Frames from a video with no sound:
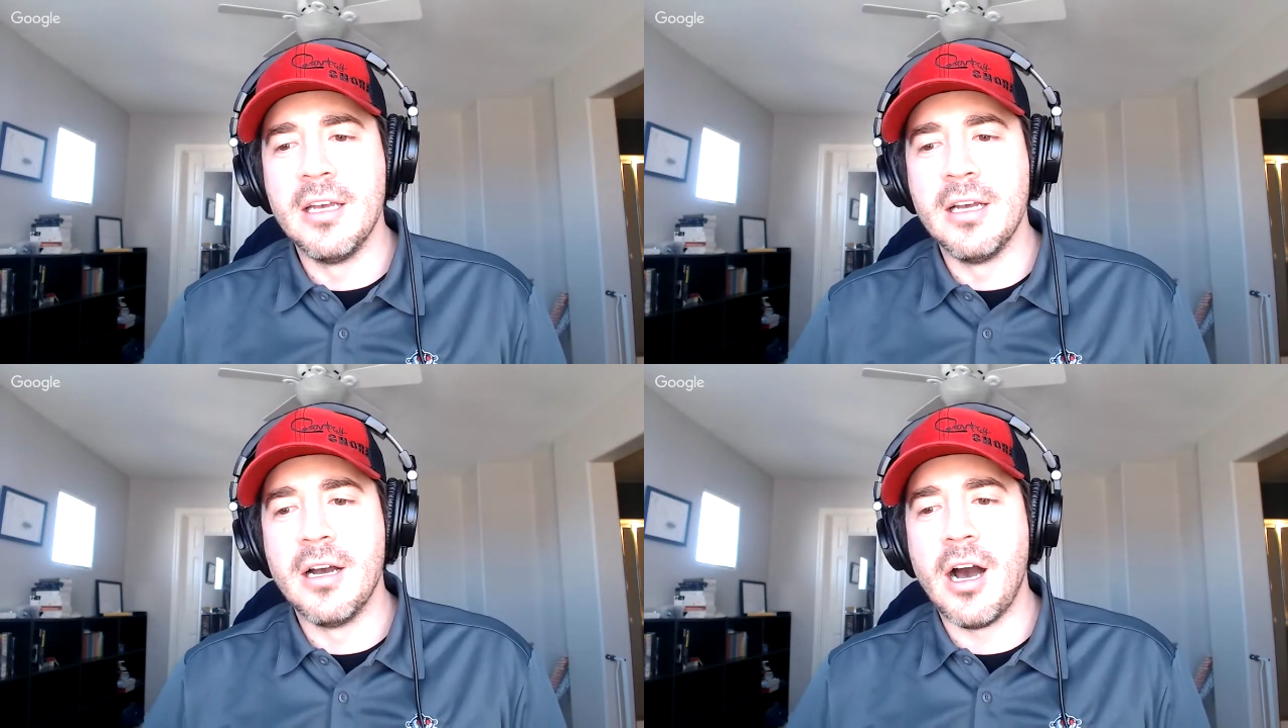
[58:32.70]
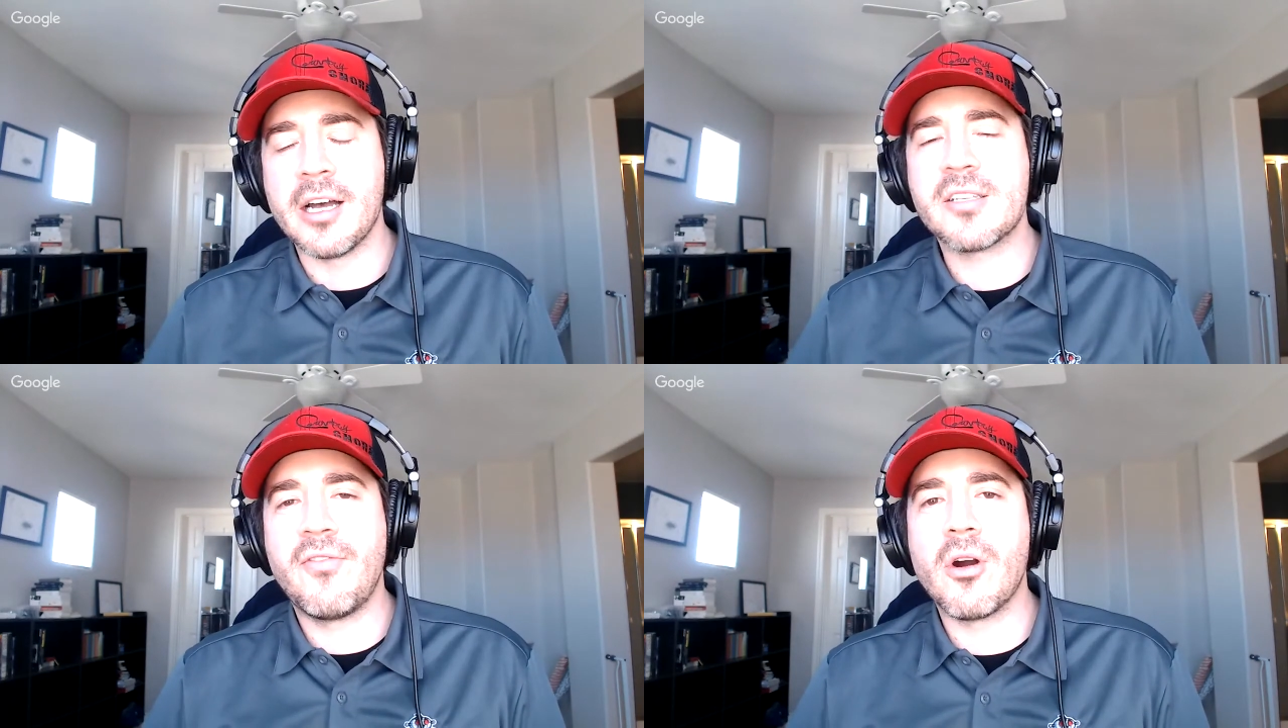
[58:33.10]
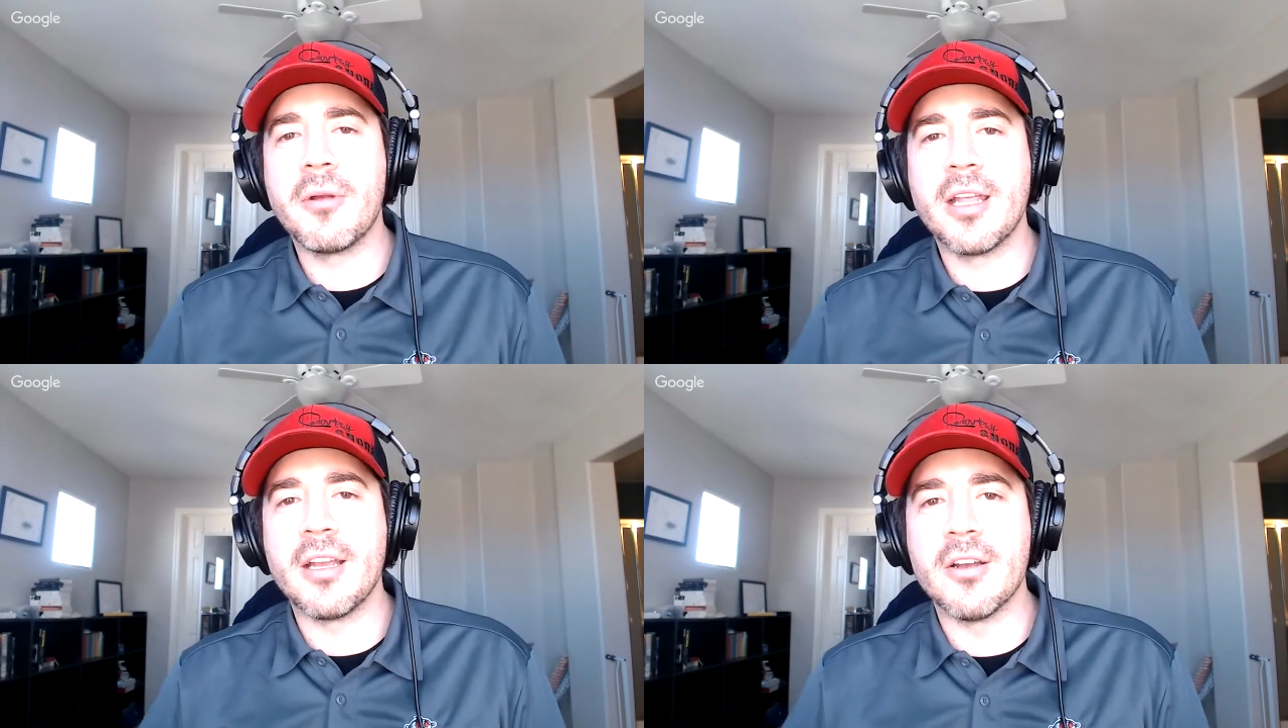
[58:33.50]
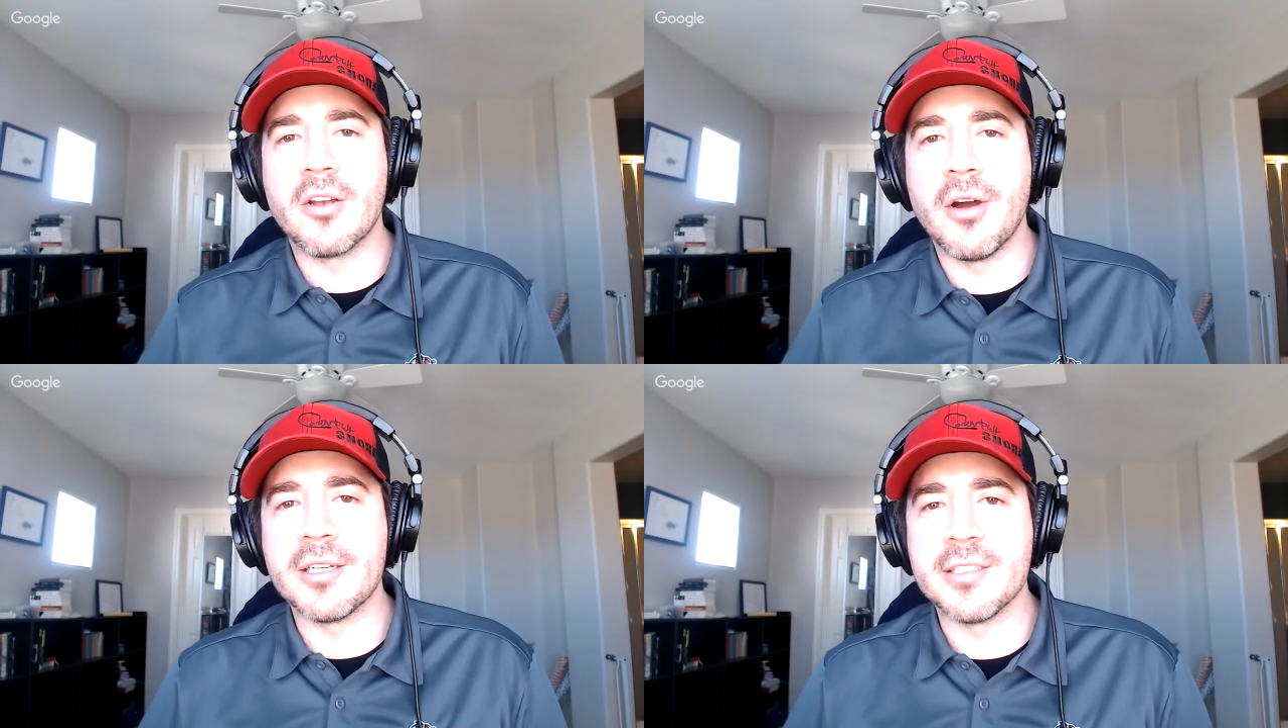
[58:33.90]
us formulating good
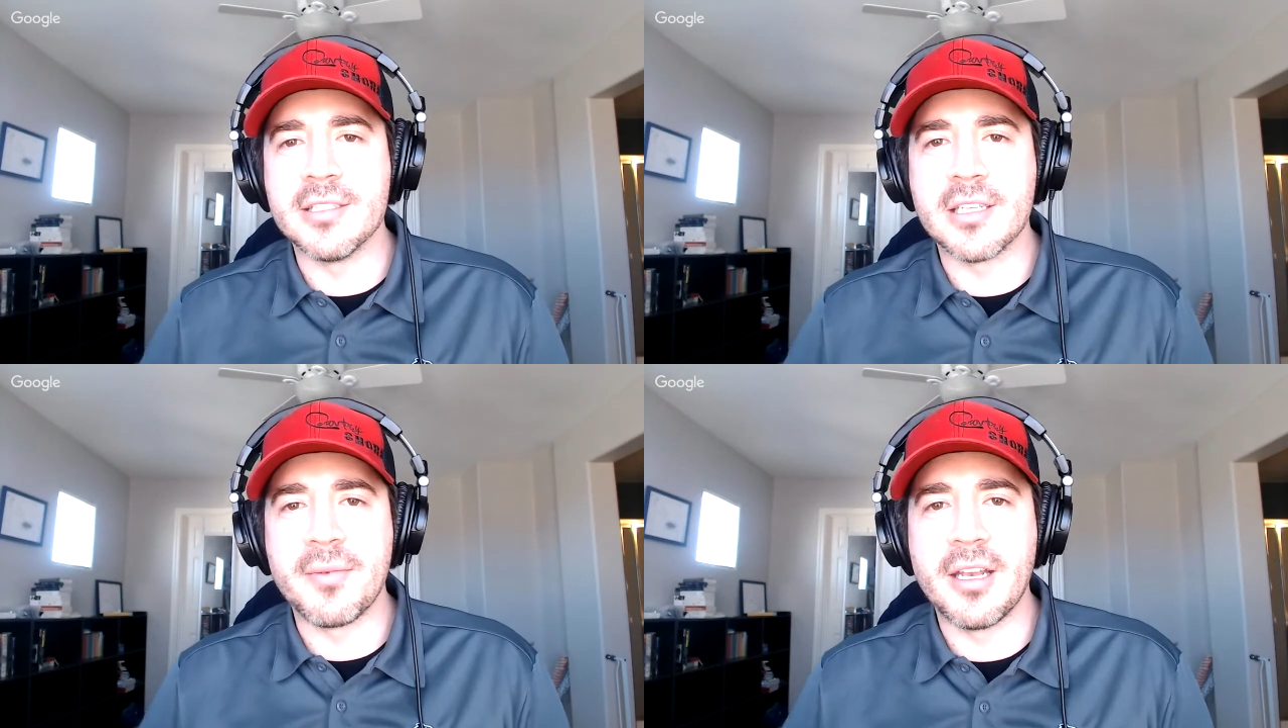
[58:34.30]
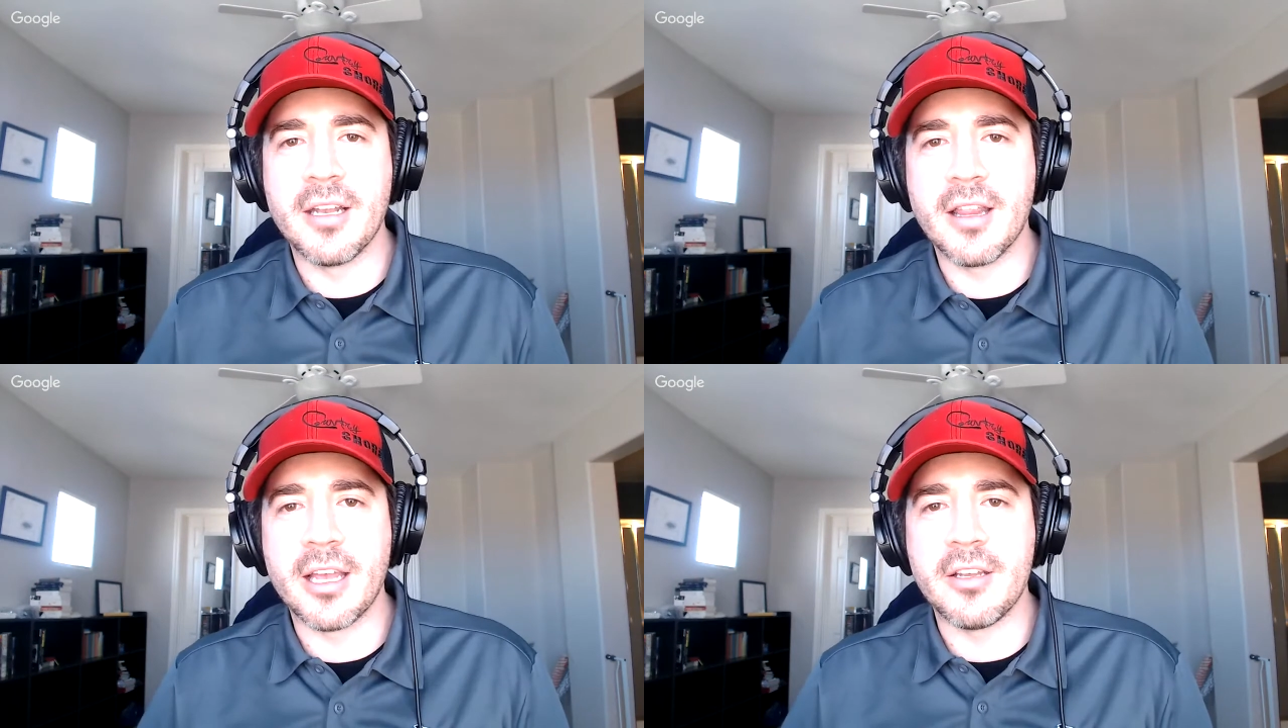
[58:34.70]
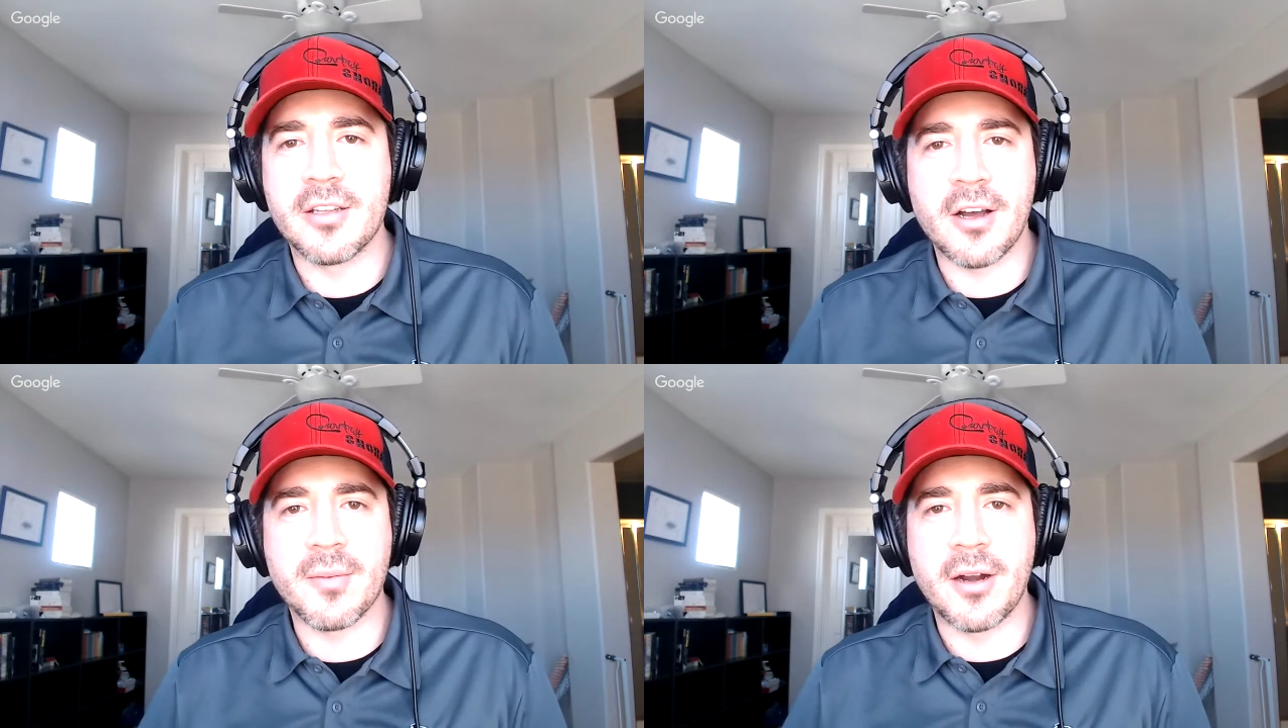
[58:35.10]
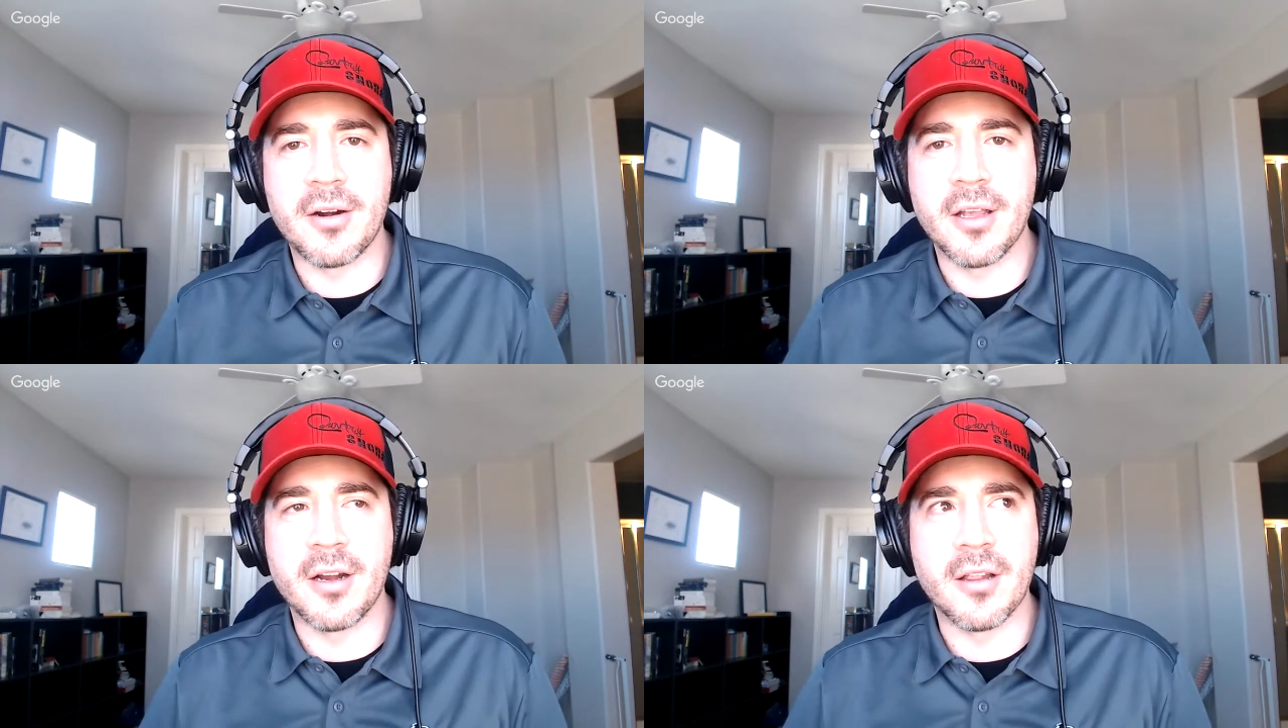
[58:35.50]
questions. I mean, like you talked about
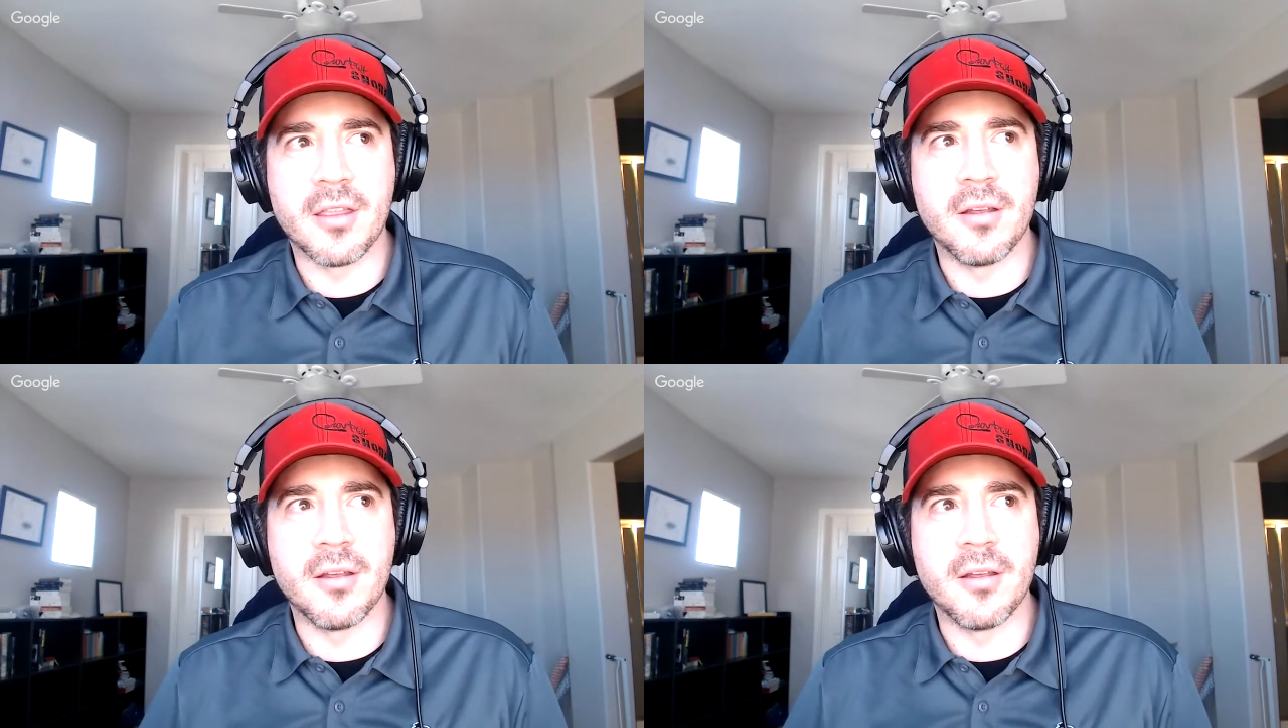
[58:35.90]
earlier,